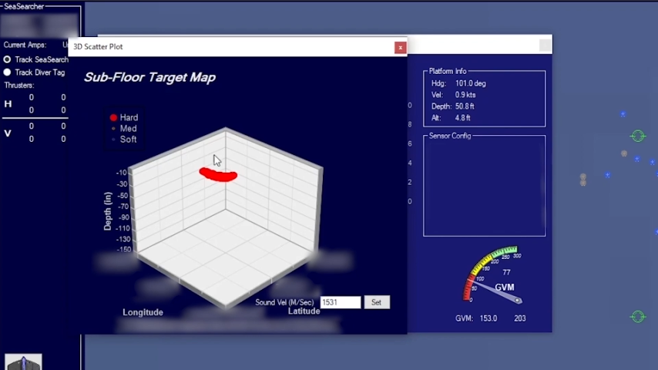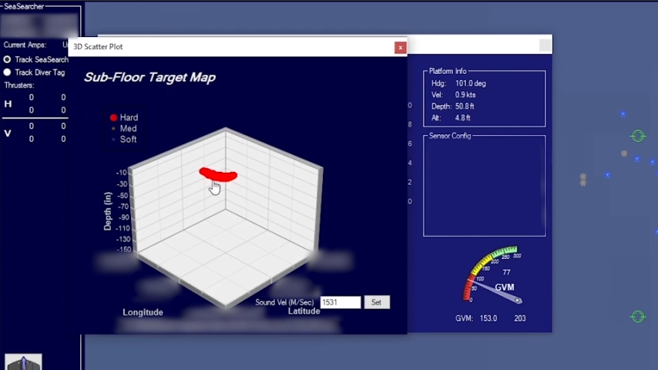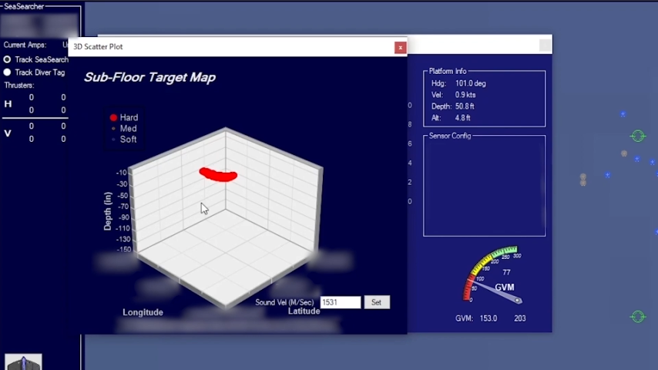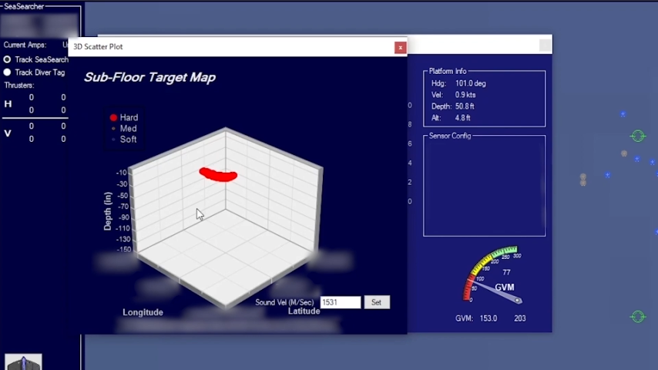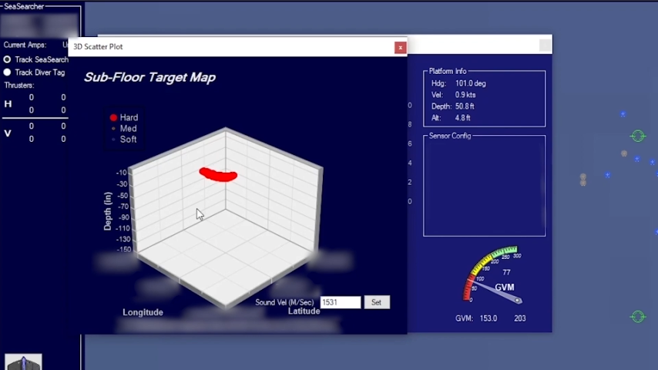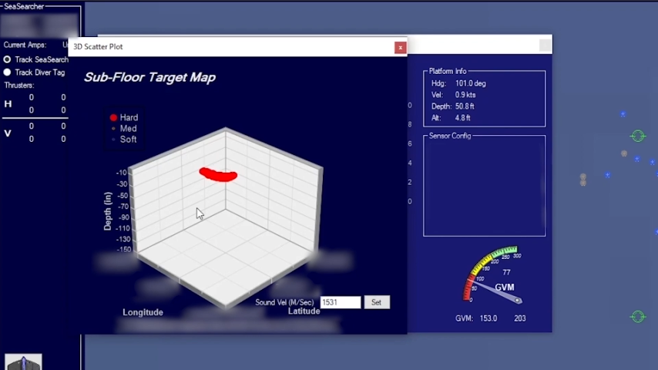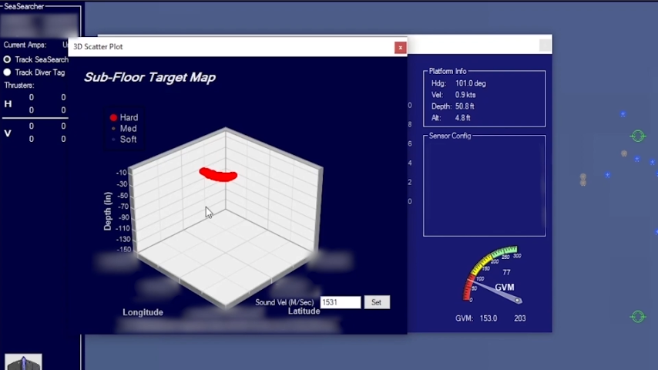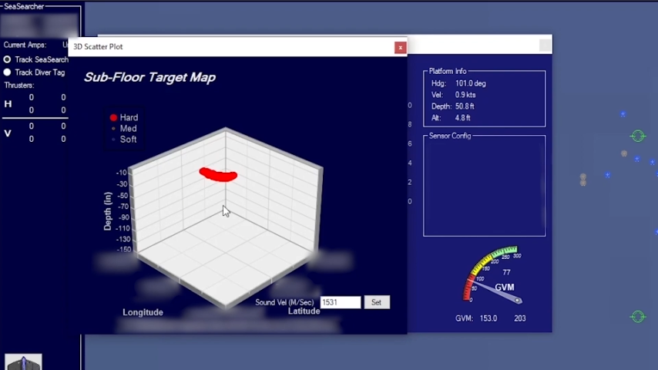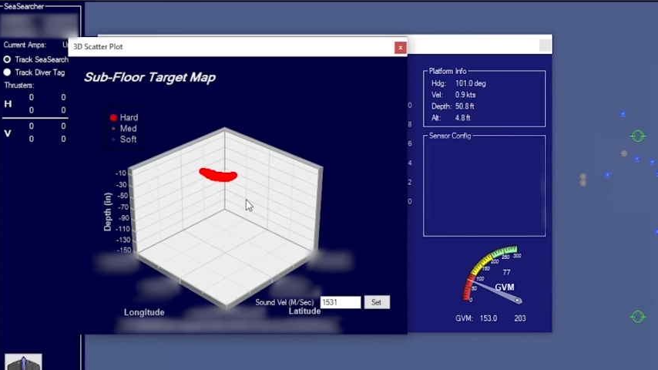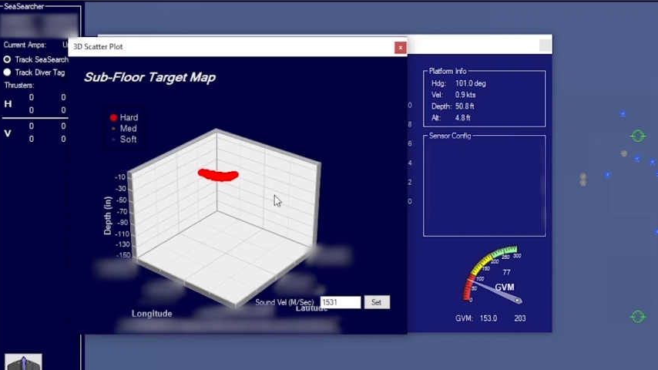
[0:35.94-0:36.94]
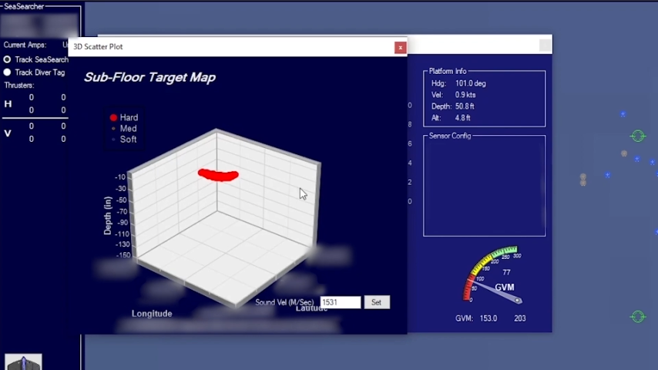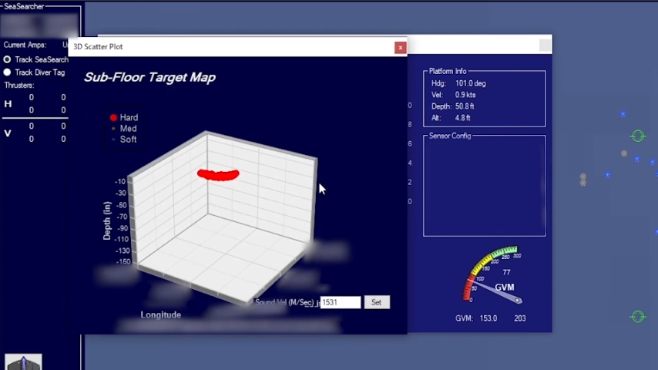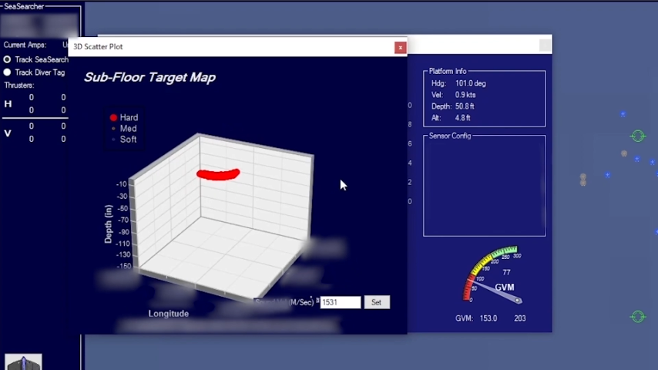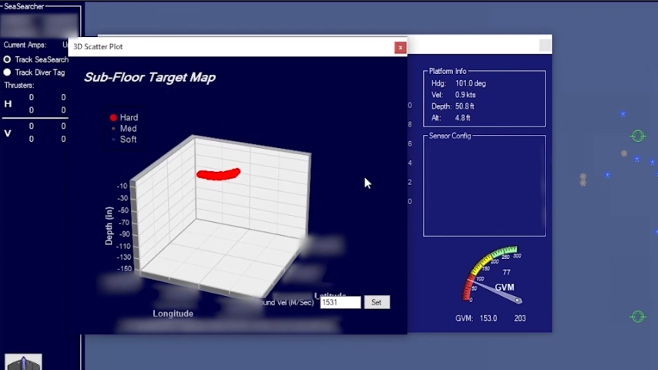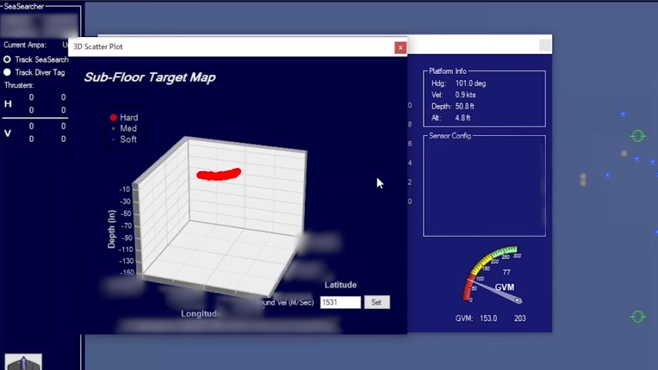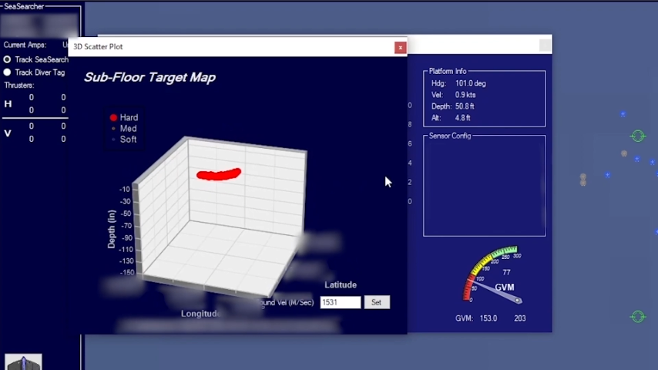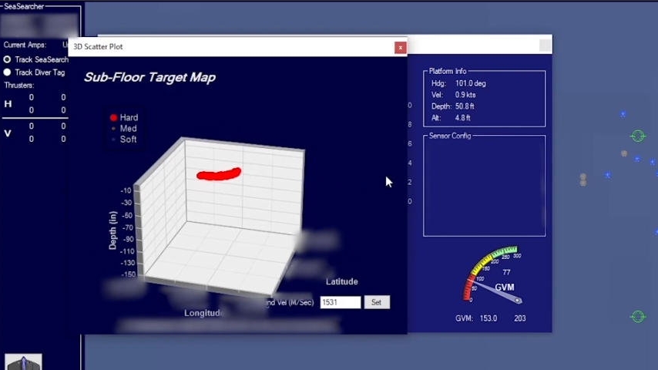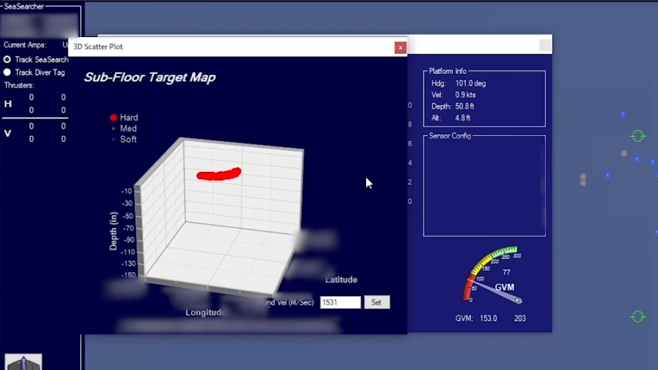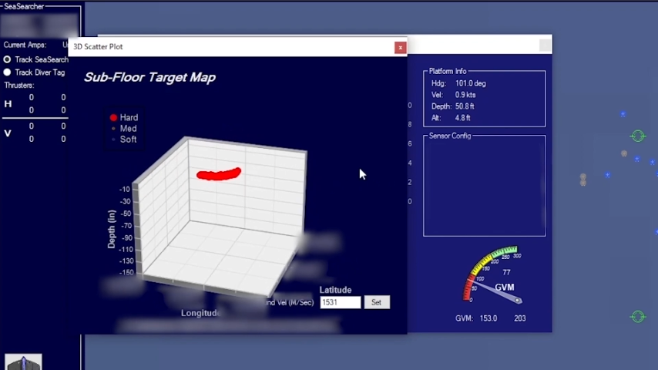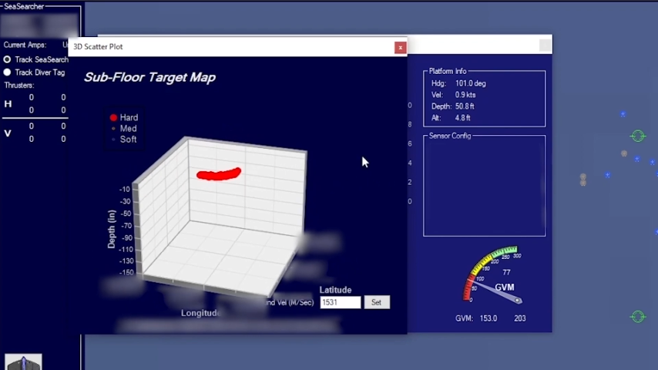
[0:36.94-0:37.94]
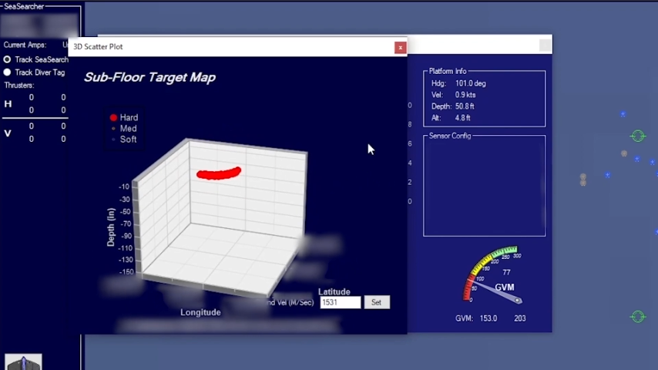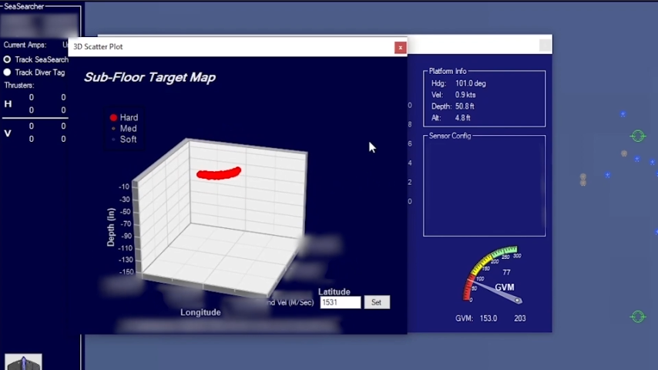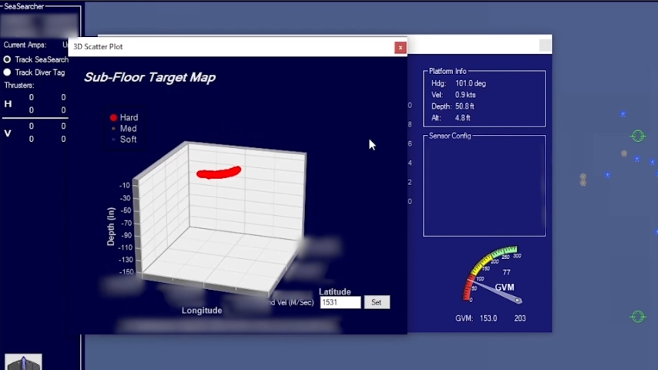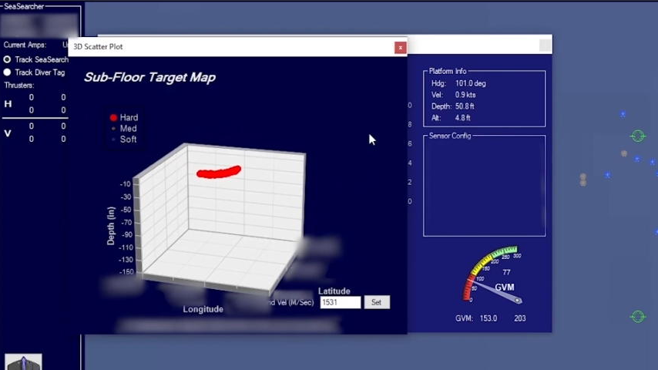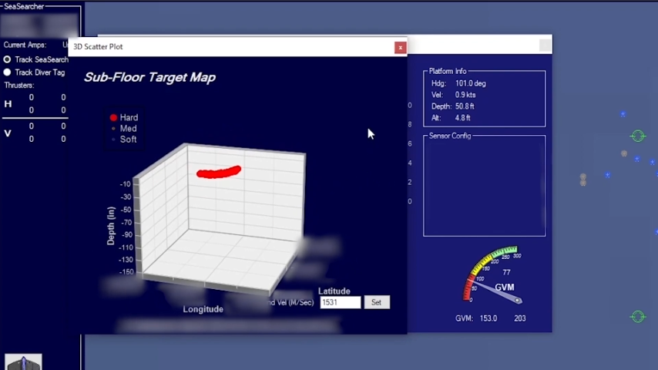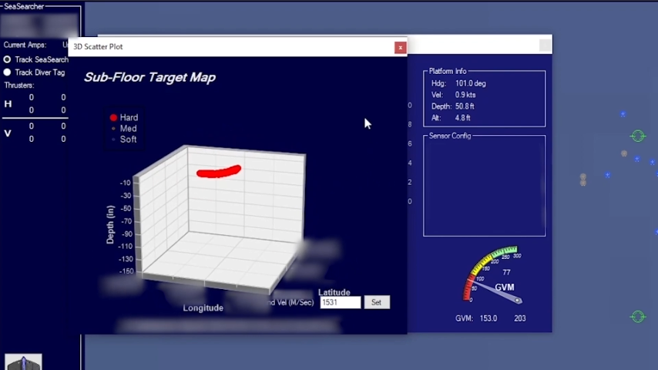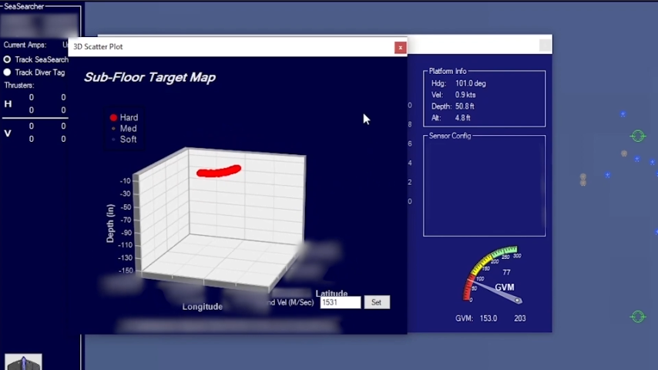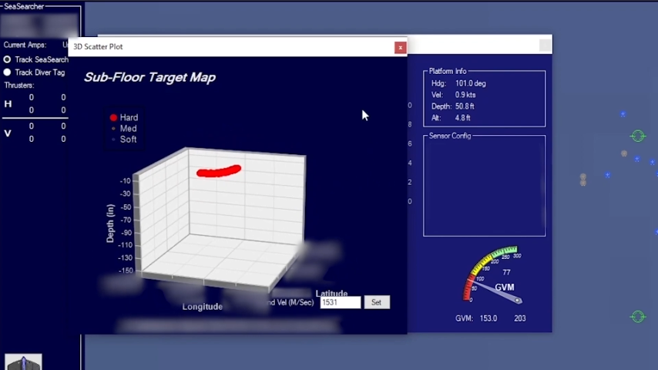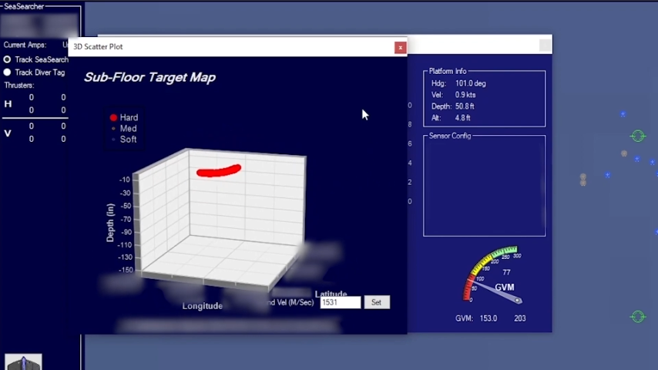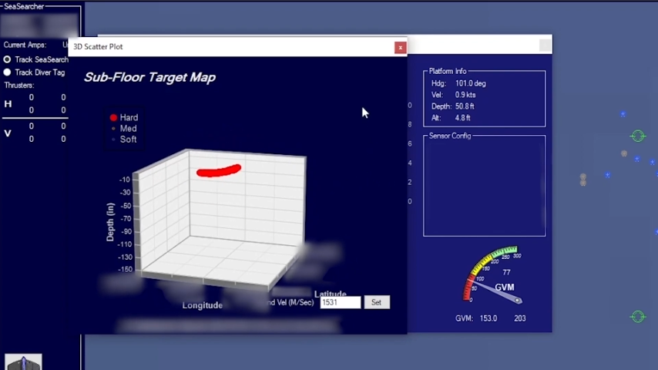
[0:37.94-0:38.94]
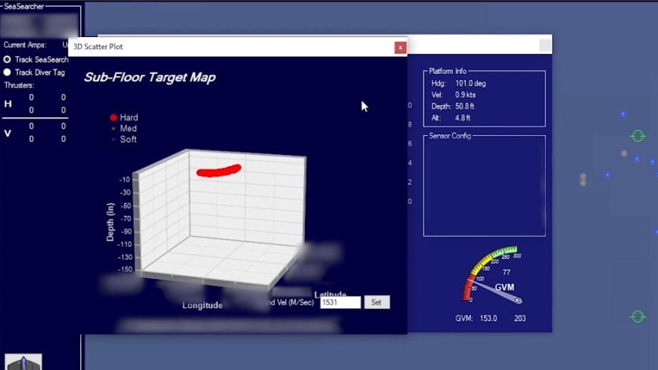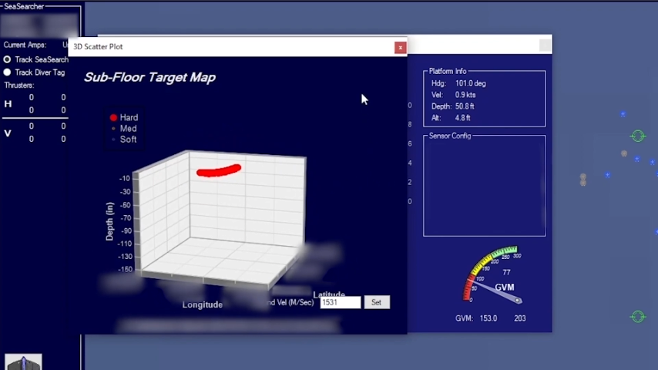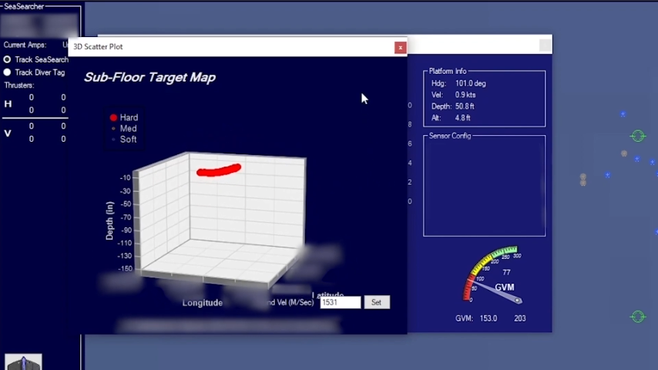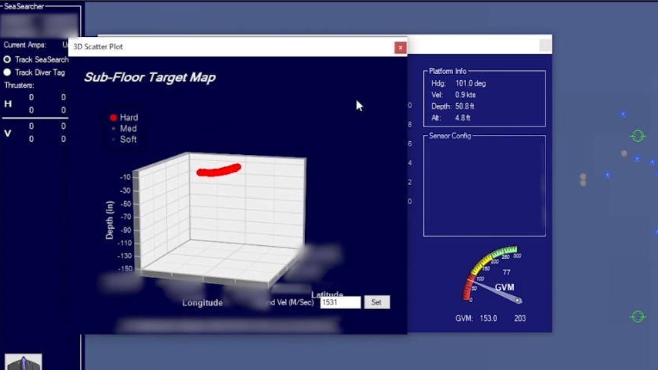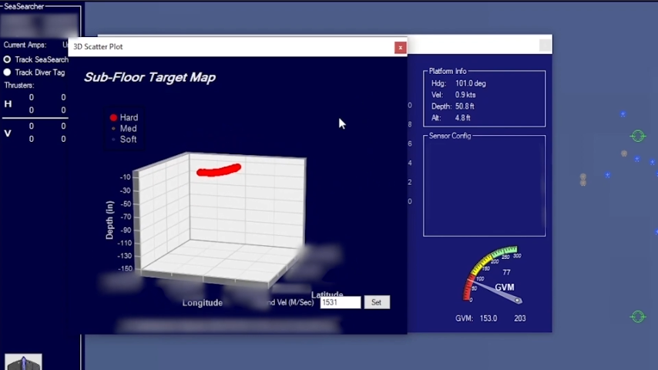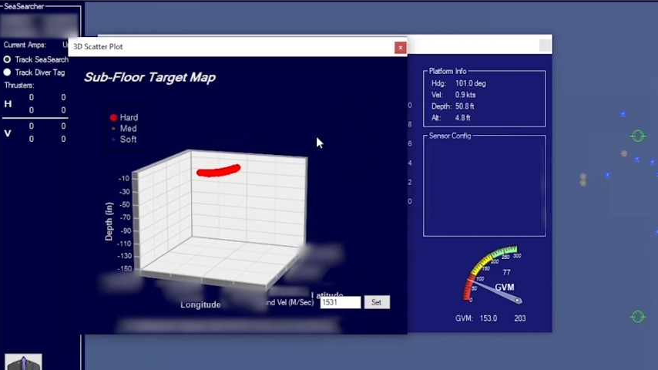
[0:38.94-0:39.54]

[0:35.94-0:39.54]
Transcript: (no speaker visible)